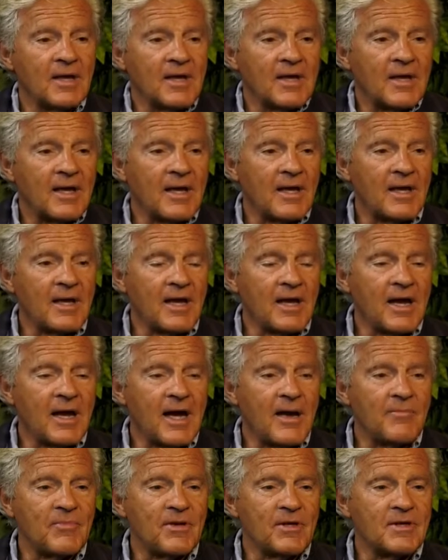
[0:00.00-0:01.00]
had a
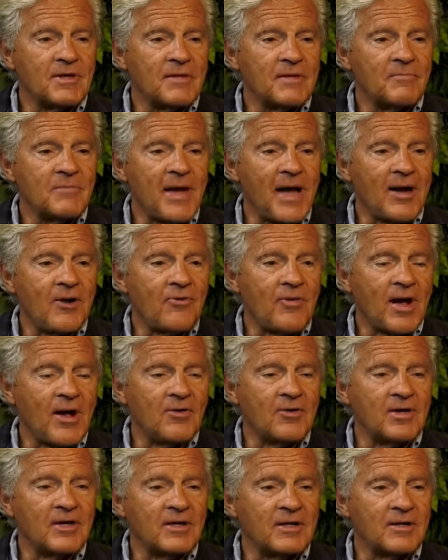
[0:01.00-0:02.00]
common
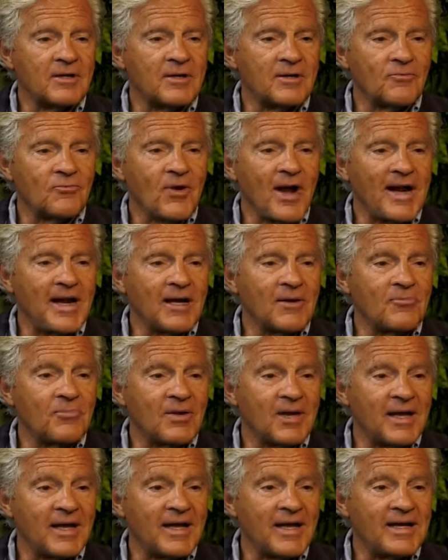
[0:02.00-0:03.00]
background in writing
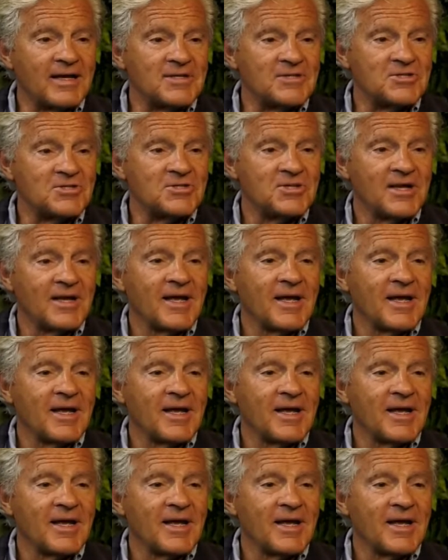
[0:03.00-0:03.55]
plays